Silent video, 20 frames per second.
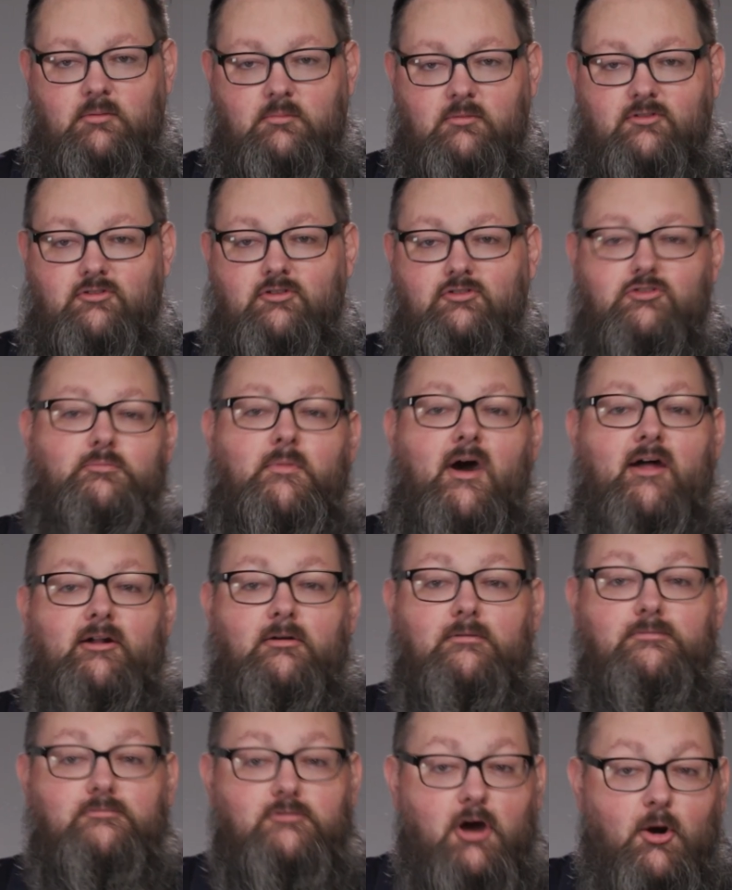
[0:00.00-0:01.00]
It's just a
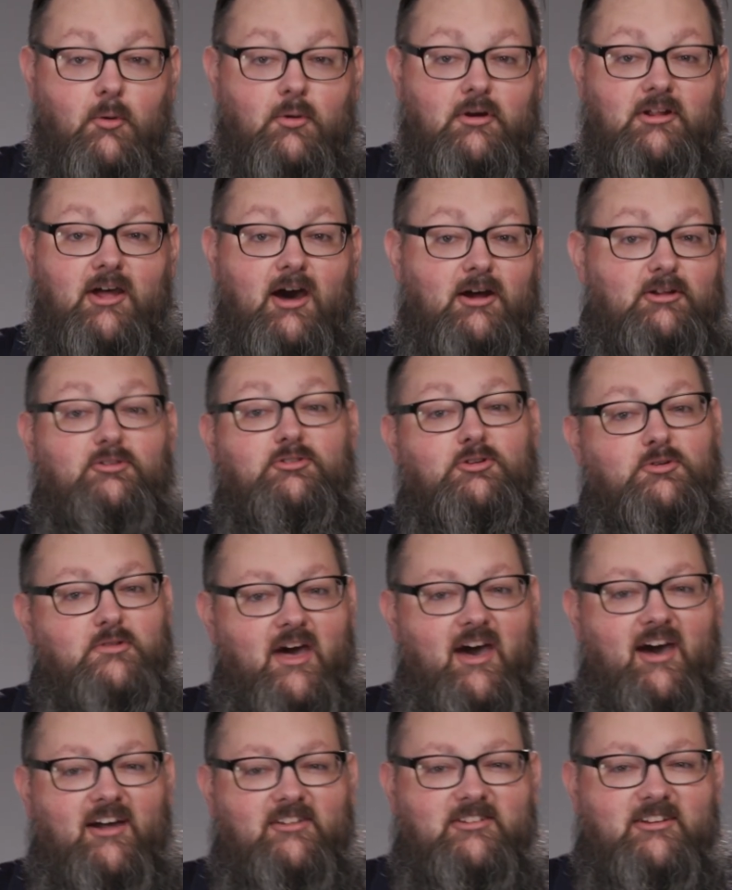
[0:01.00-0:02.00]
matter of knowing how to do
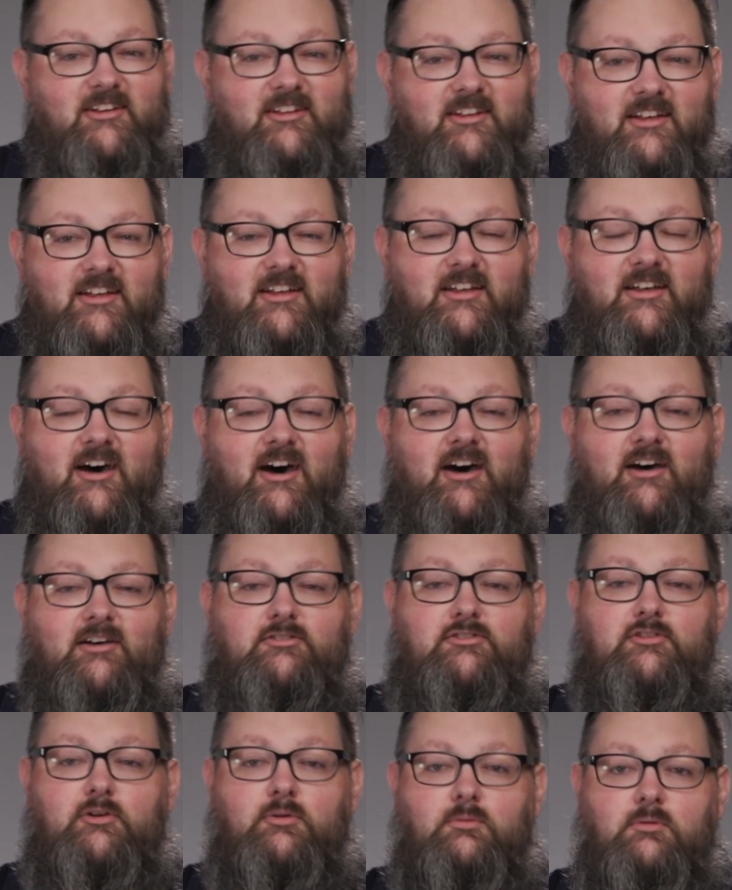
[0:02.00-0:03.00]
that.
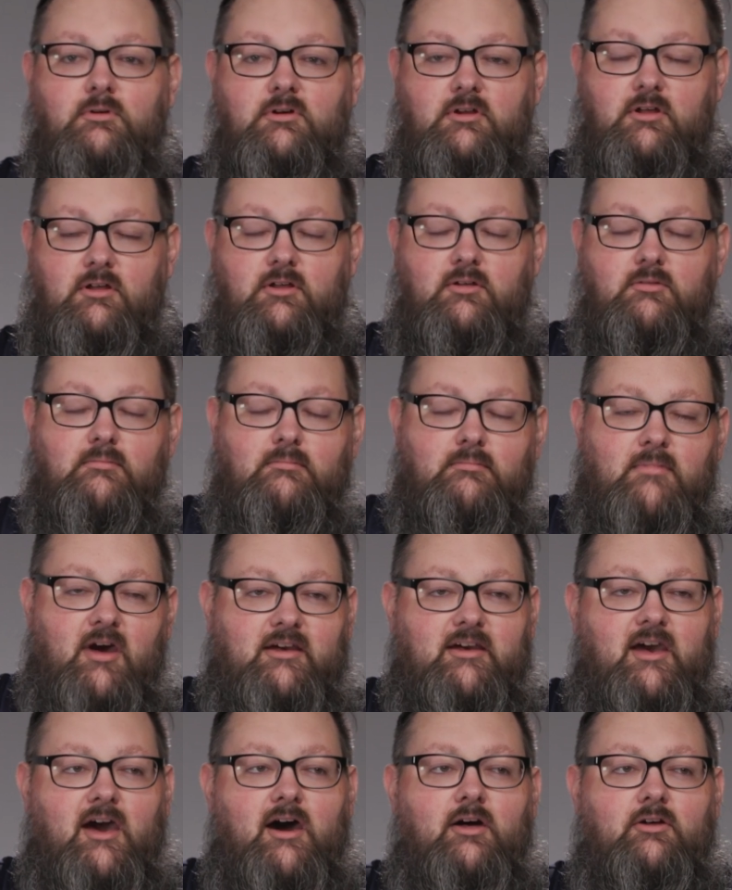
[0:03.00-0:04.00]
So
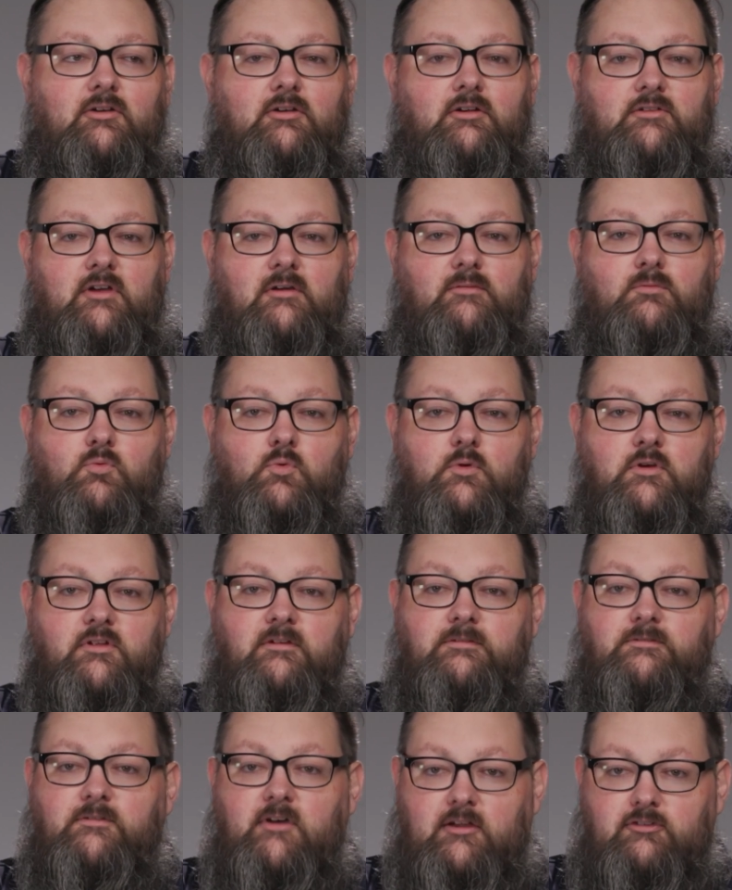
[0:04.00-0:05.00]
MetCal is a
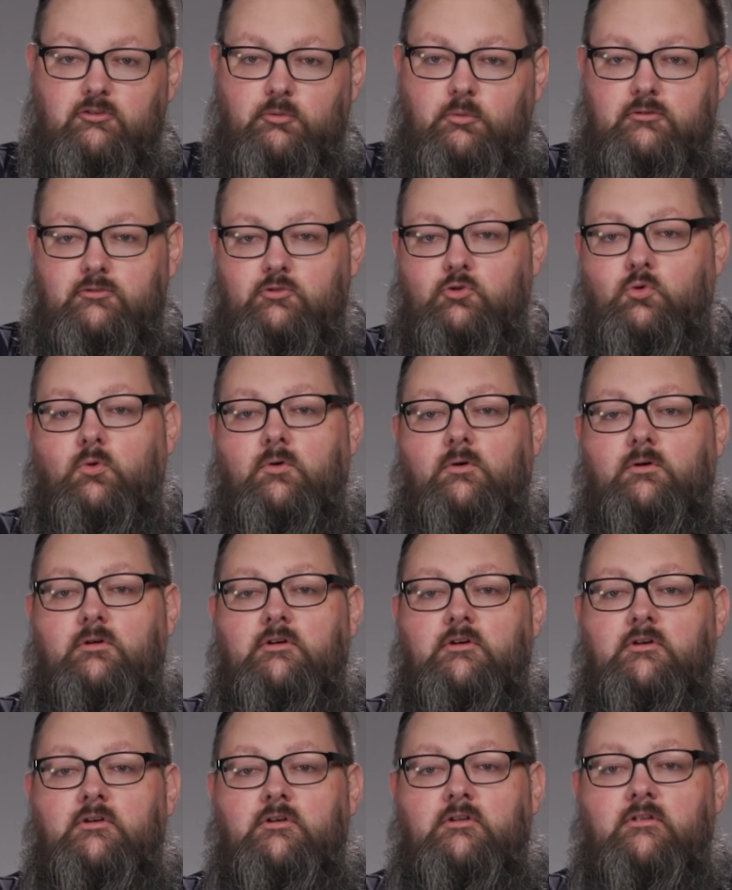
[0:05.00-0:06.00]
really flexible
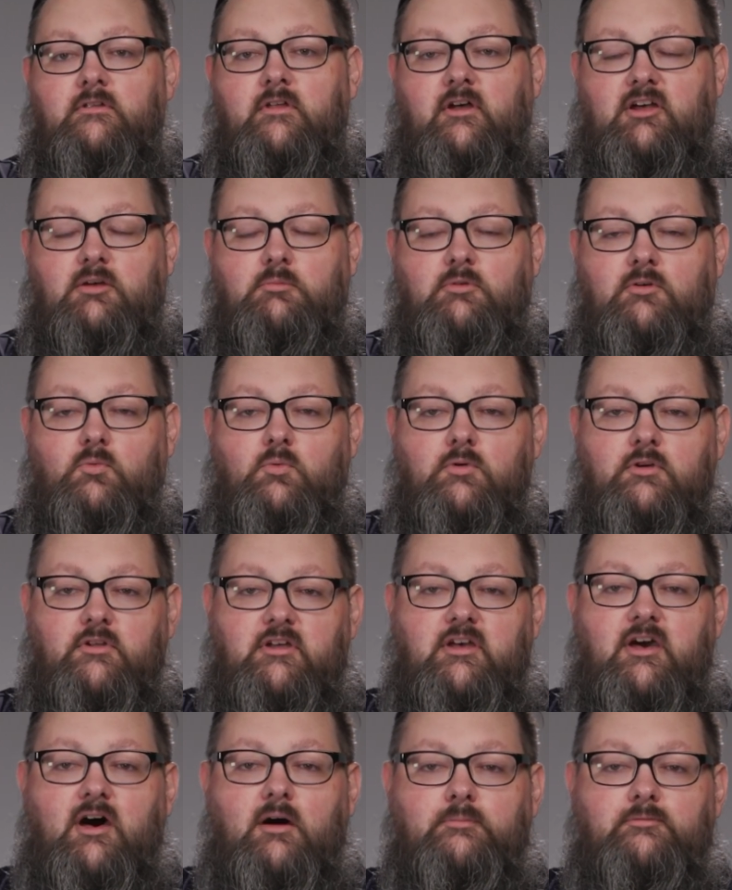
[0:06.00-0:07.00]
tool that can be
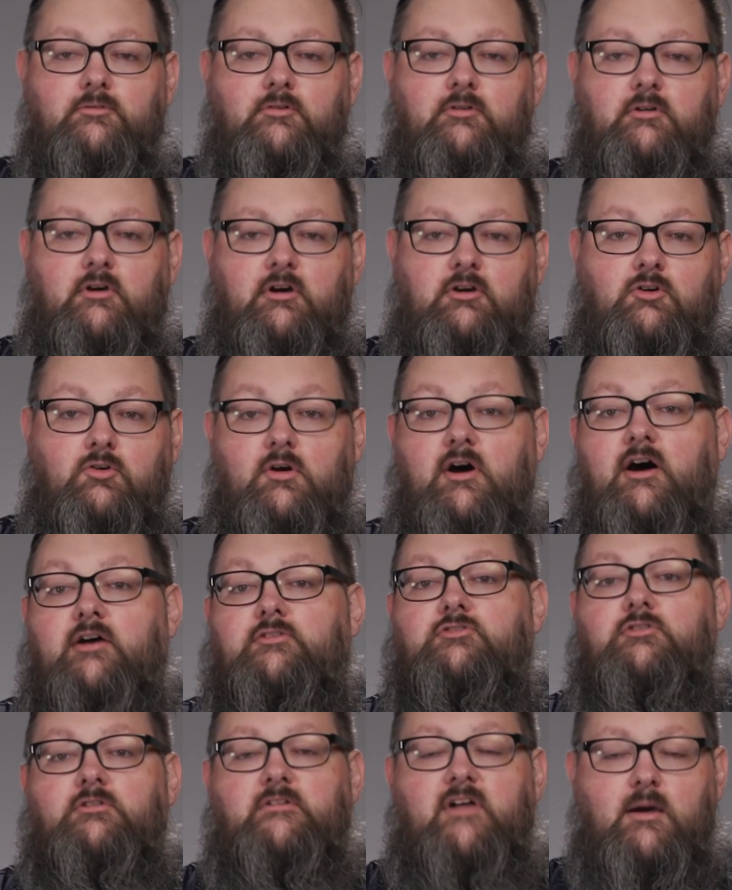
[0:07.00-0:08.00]
really helpful
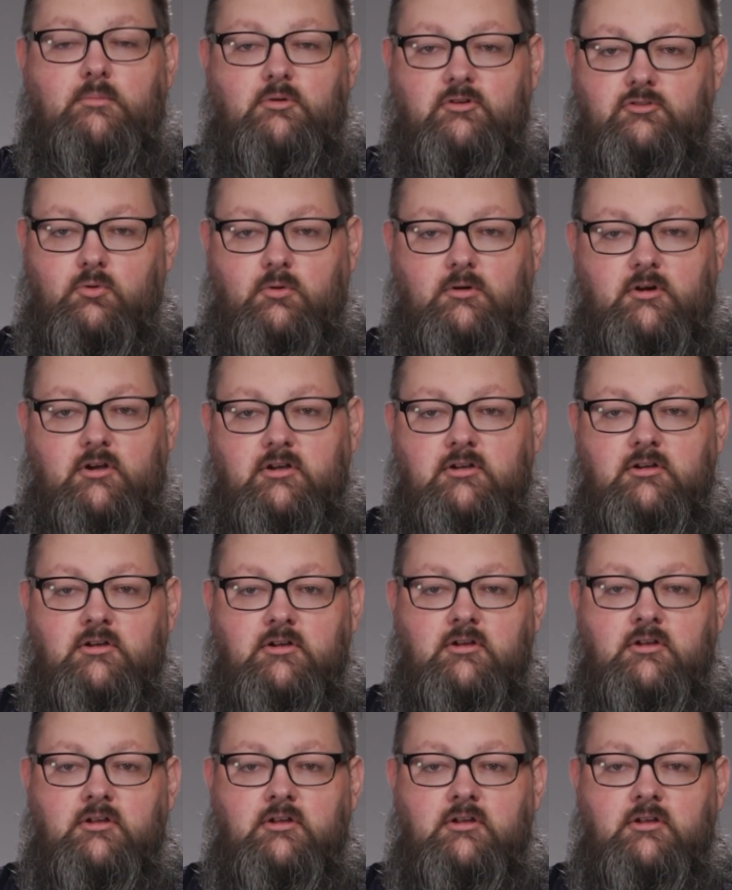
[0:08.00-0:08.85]
across your laboratory.